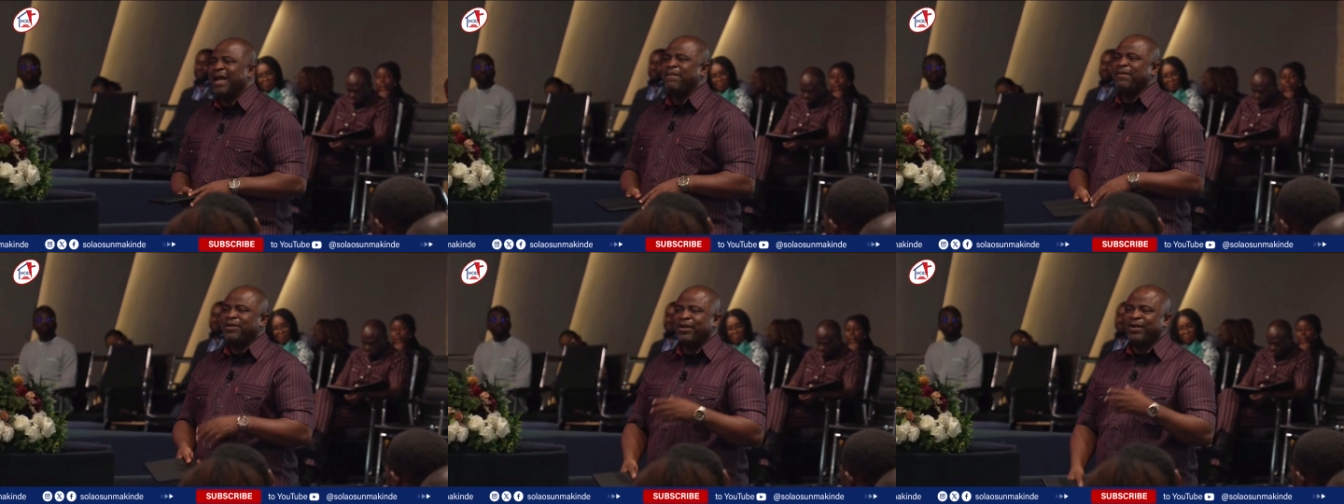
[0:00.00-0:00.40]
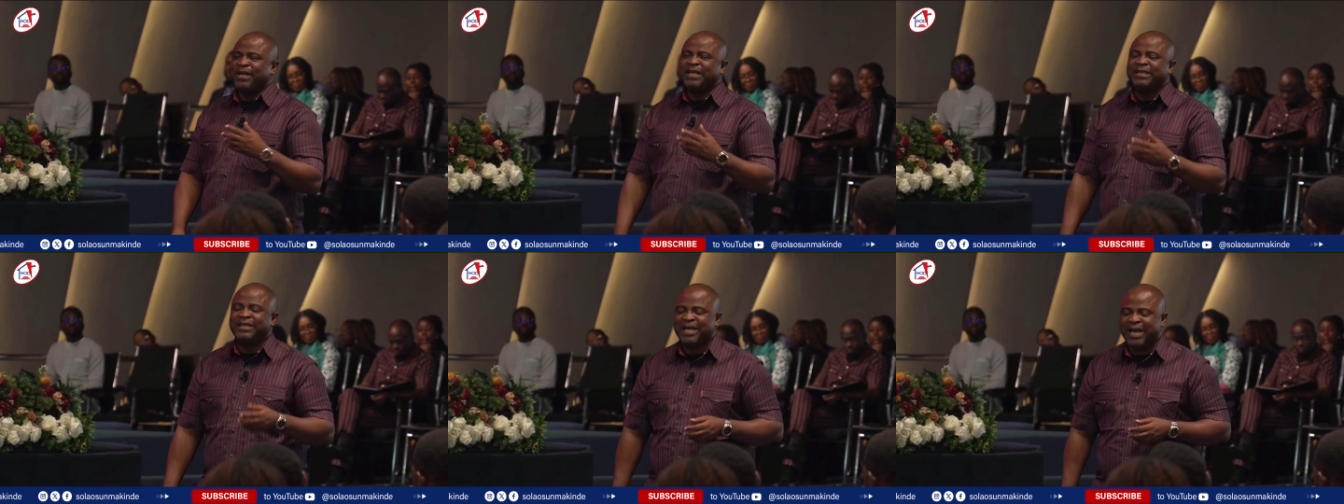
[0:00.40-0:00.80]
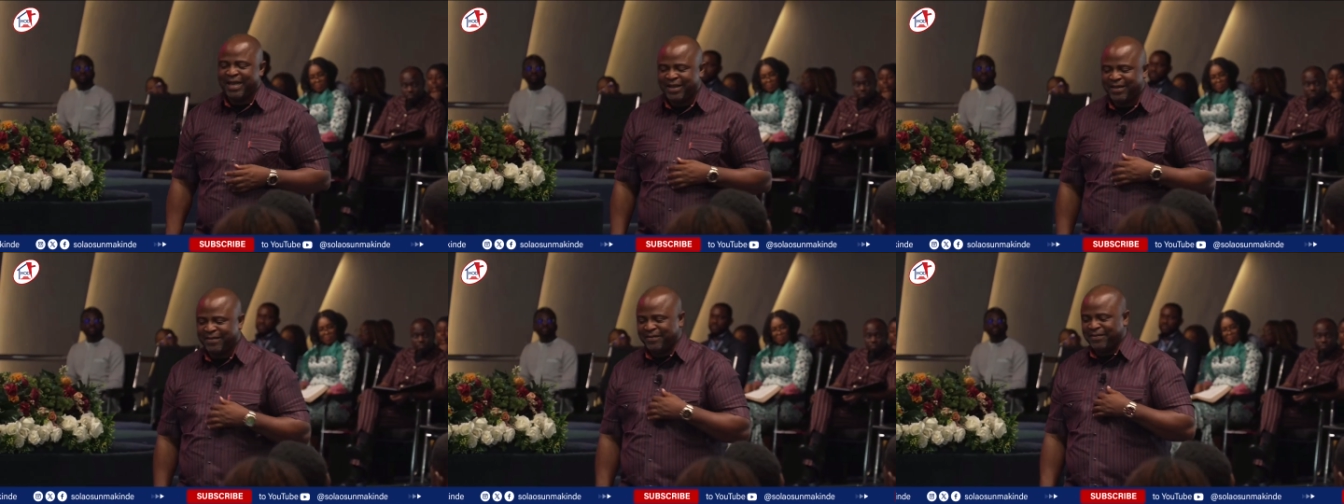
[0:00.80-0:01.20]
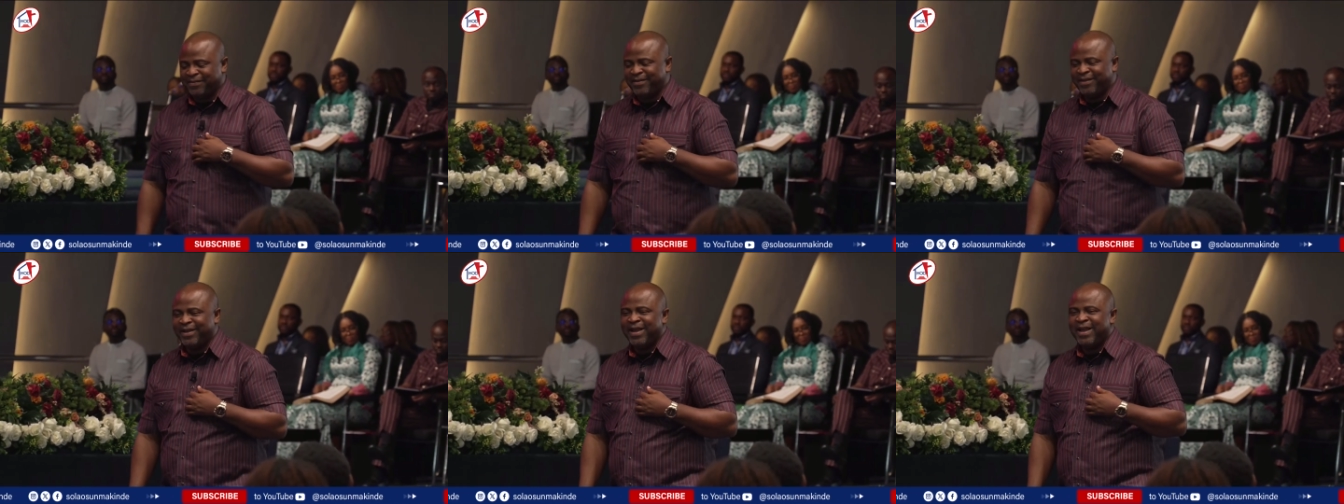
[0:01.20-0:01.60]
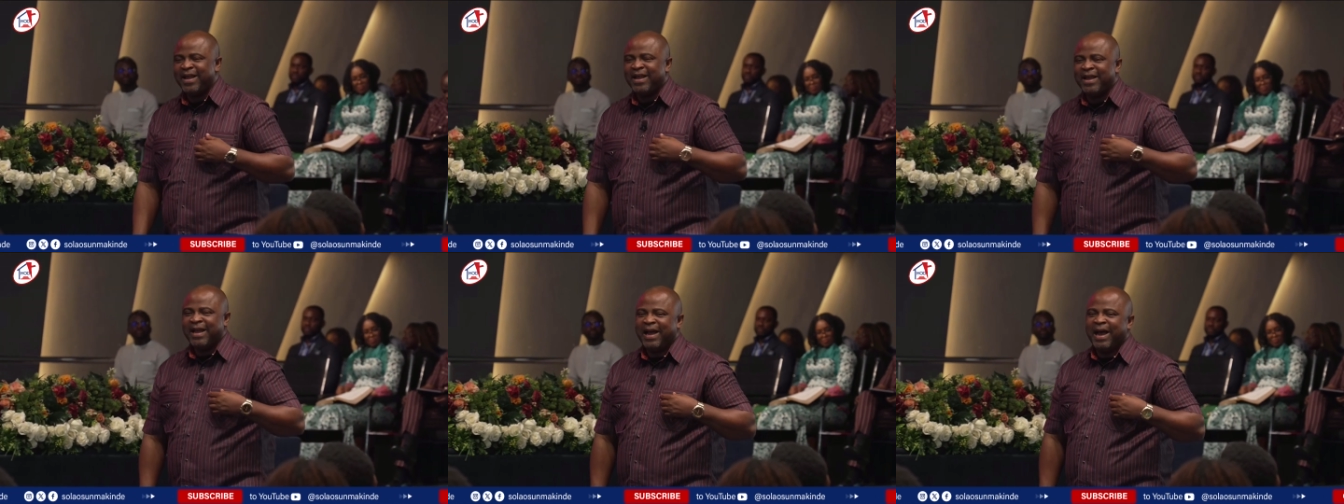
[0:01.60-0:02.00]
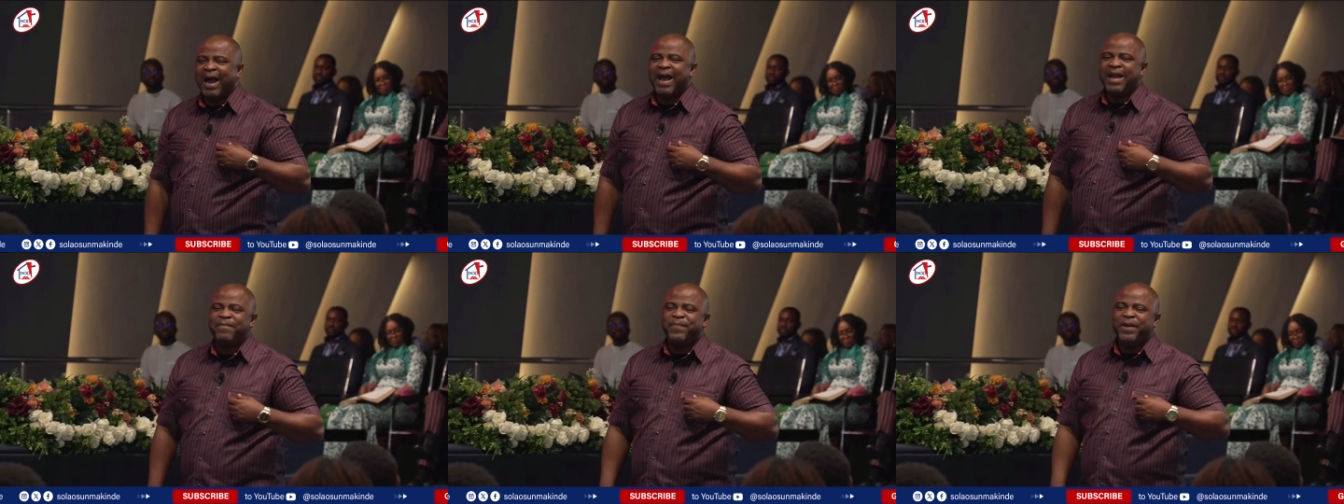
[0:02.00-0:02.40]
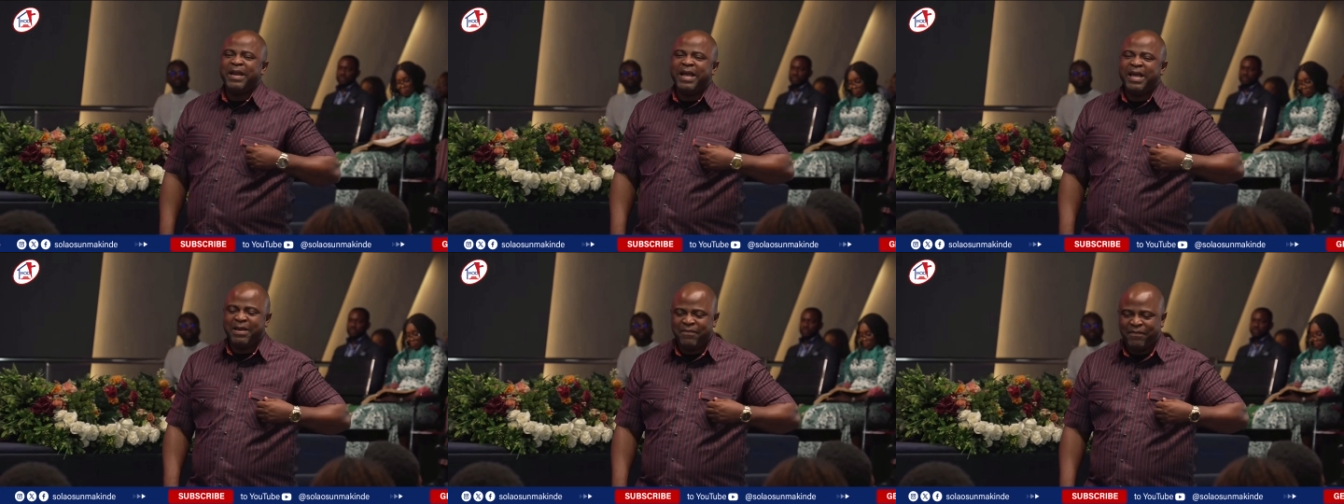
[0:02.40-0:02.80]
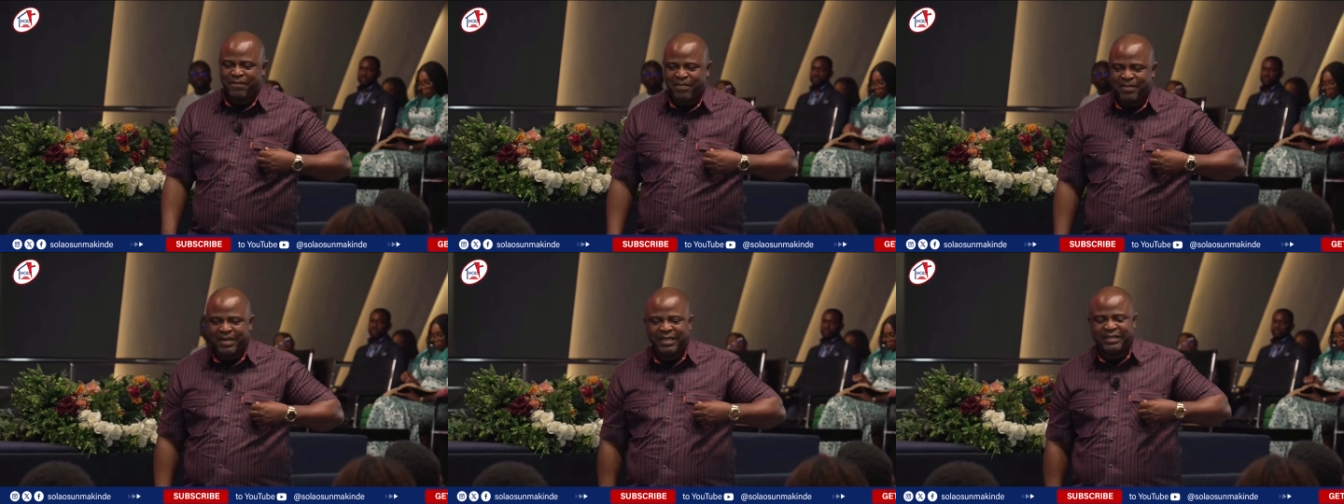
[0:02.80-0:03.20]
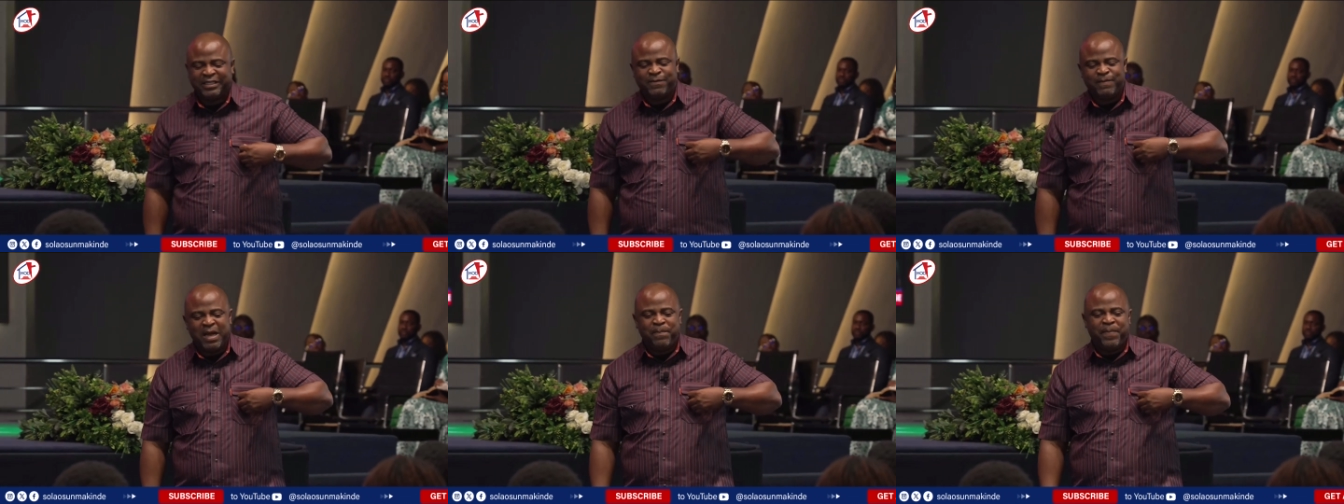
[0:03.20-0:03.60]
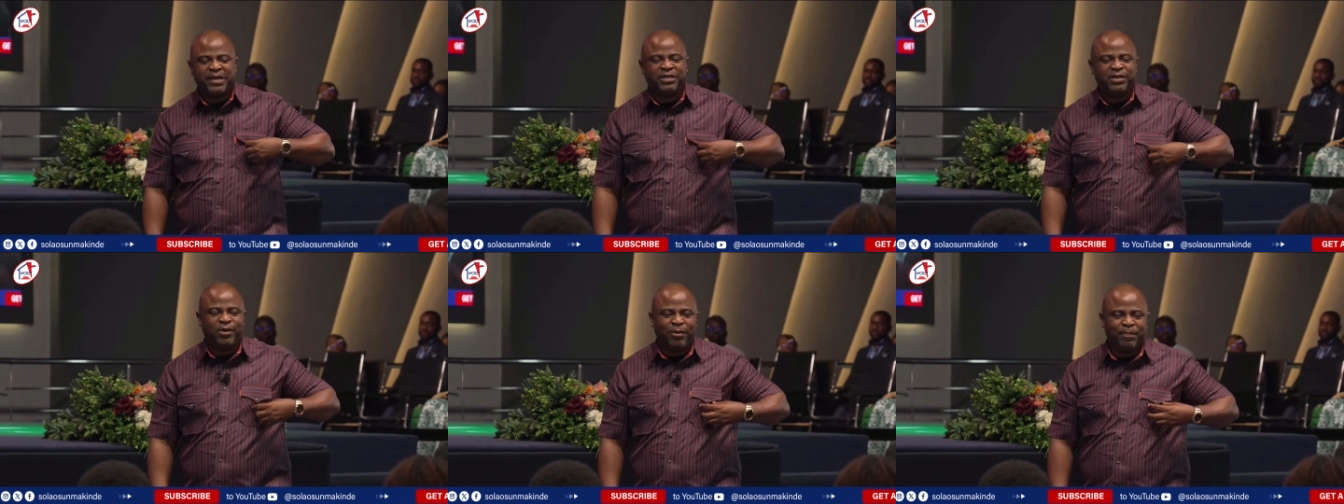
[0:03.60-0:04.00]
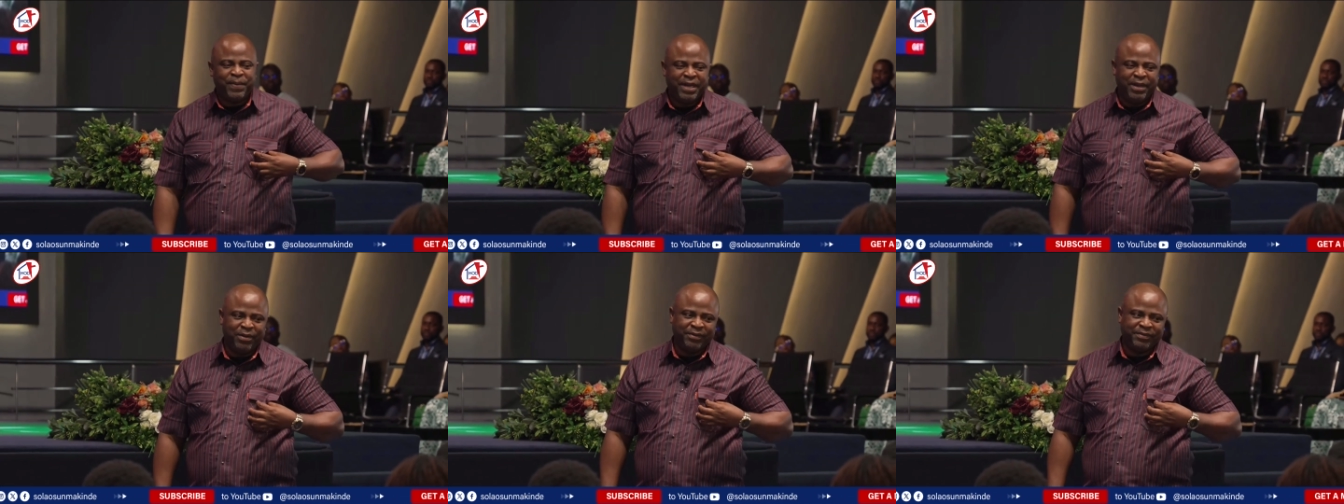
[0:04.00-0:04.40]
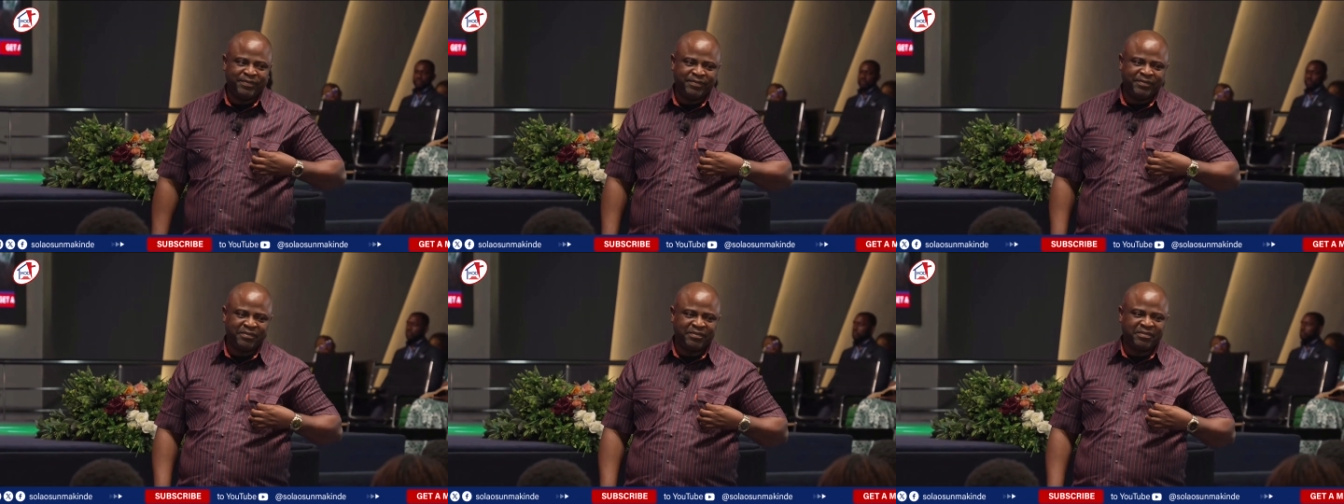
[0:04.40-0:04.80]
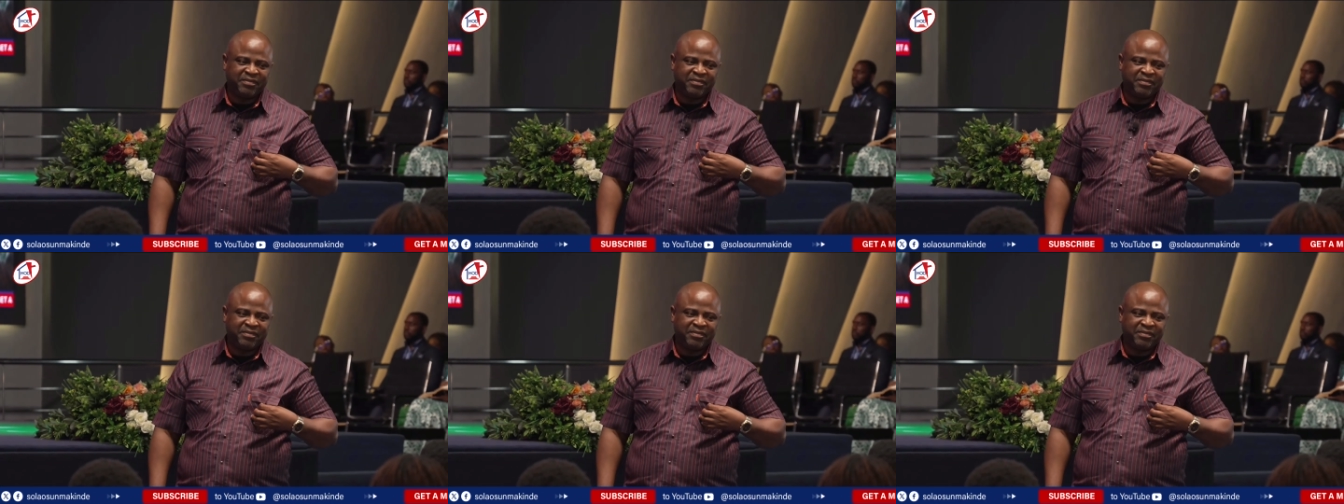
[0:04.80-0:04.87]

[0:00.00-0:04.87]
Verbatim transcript: Let me show you this guy. I believe, this is my personal opinion.